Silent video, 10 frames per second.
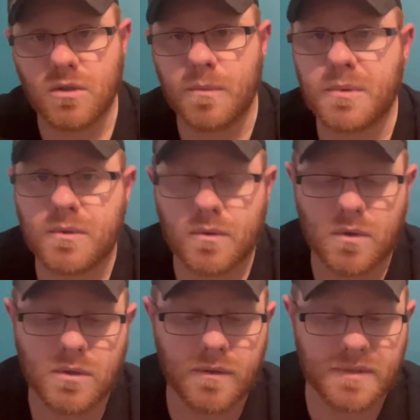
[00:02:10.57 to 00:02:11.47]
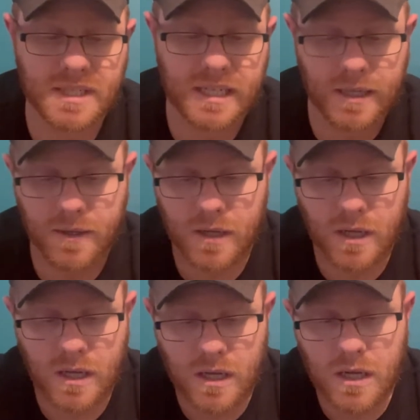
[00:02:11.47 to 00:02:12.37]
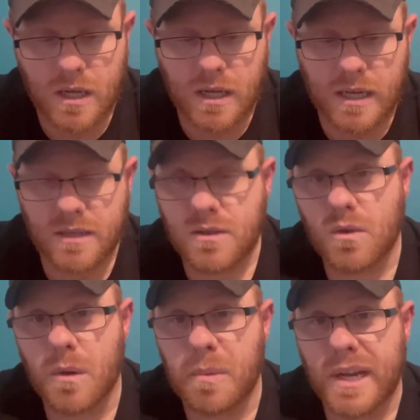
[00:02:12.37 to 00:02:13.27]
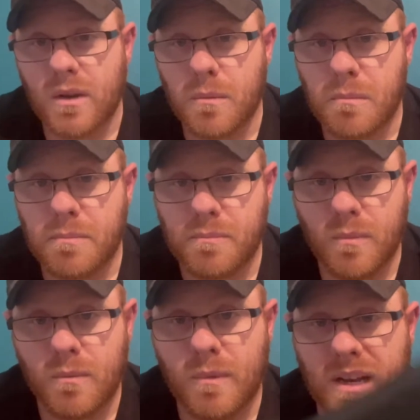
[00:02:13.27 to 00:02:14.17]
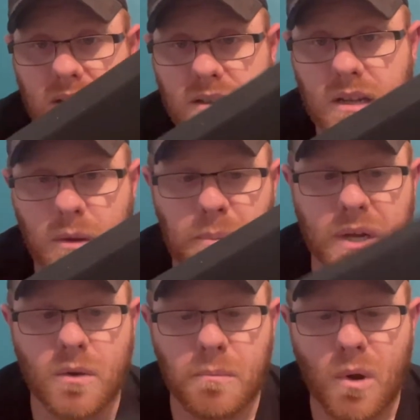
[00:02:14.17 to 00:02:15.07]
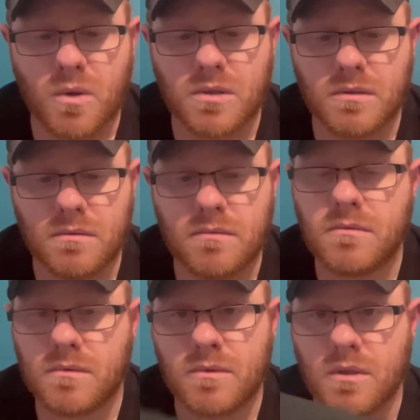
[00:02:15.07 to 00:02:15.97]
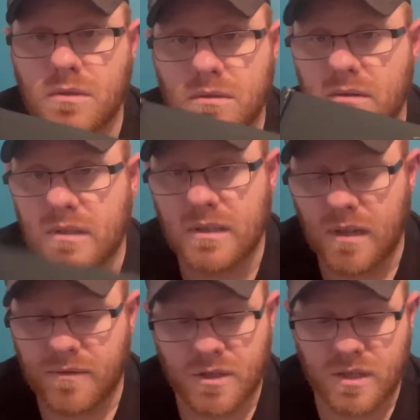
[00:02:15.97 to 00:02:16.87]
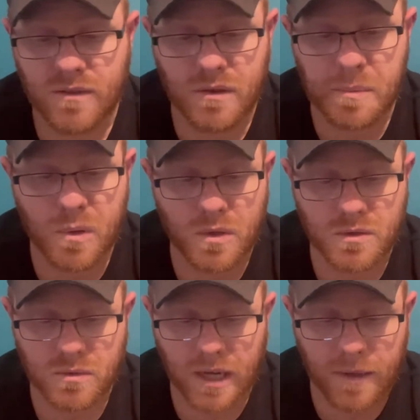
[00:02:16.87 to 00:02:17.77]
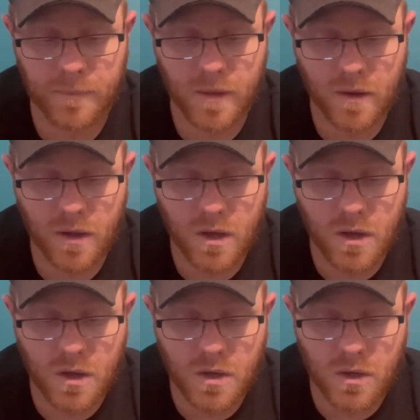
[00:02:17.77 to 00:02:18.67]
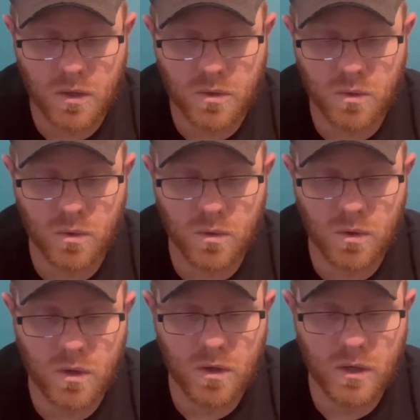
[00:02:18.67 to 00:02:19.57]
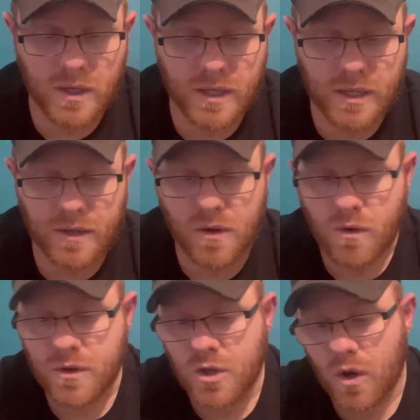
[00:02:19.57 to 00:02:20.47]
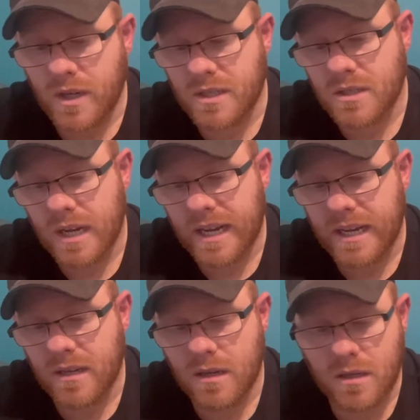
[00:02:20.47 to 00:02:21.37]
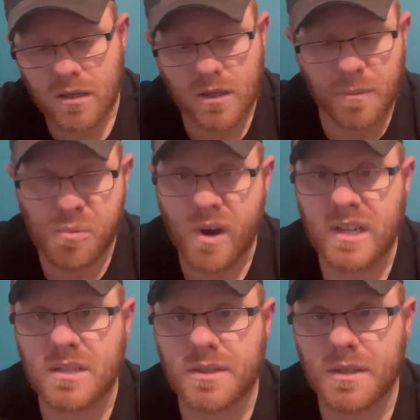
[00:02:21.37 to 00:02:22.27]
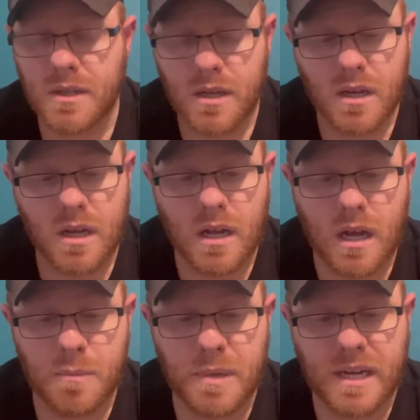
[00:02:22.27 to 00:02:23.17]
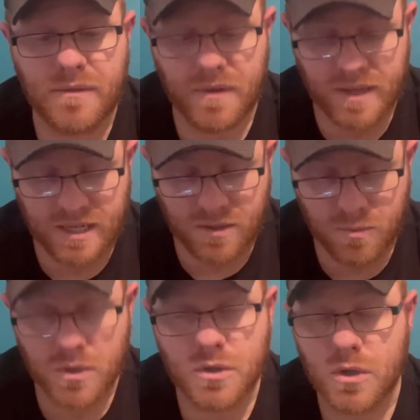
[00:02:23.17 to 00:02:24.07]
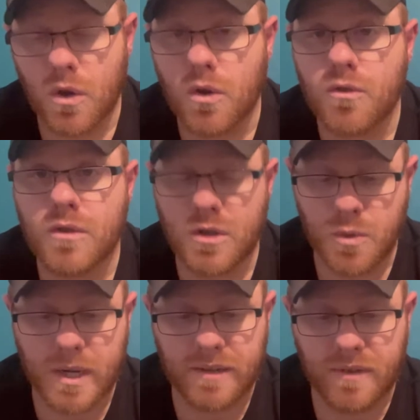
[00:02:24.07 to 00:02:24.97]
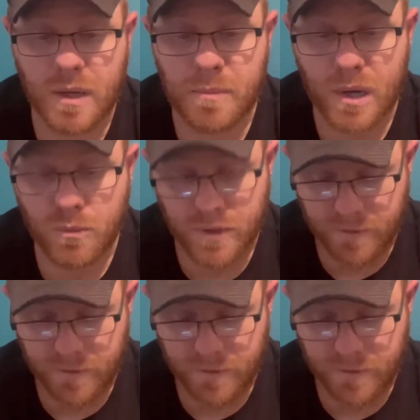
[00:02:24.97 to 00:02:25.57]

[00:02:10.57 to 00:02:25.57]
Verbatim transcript: up because obviously it's going to be an um well it'll be an unboxing because I've just literally bought it. So yeah, so you got a choice in the price I paid for this was 125 pound.